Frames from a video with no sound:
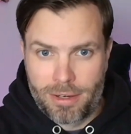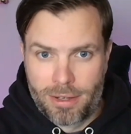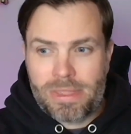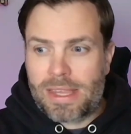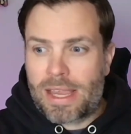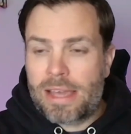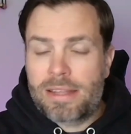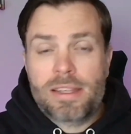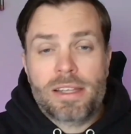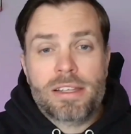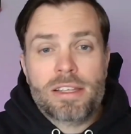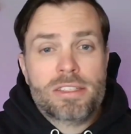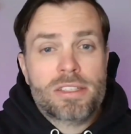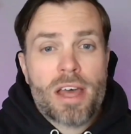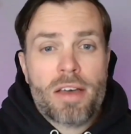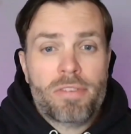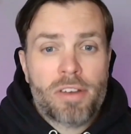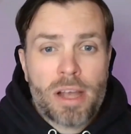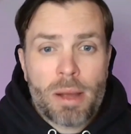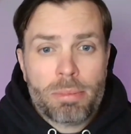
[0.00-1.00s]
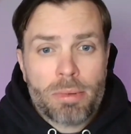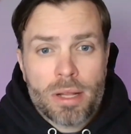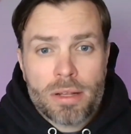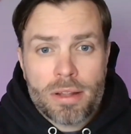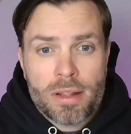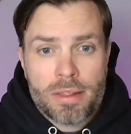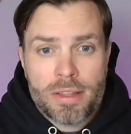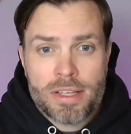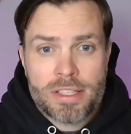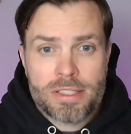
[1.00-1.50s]
And then list off a couple other
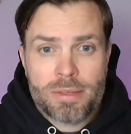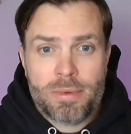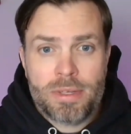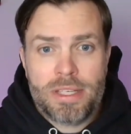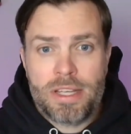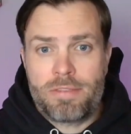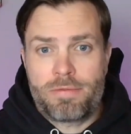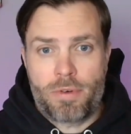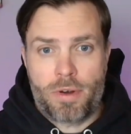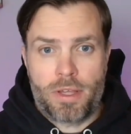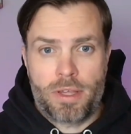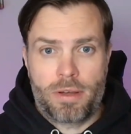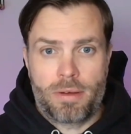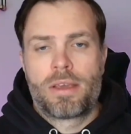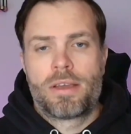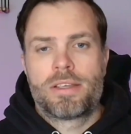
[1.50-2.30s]
things that we did for you.